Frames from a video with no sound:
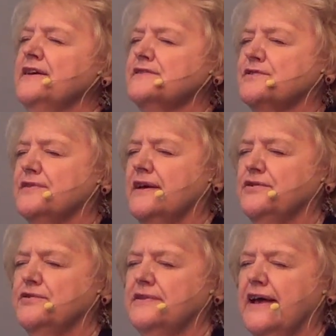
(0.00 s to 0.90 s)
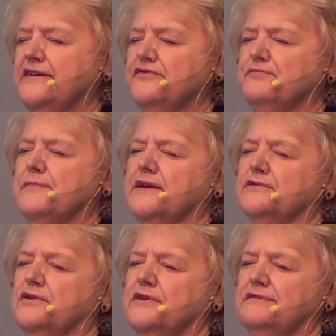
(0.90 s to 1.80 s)
so that your life may
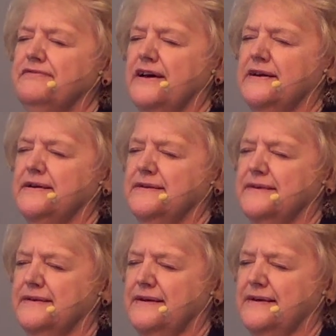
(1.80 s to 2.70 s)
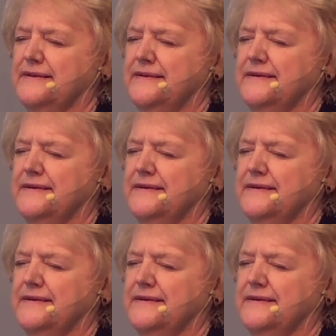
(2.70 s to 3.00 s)
glorify God.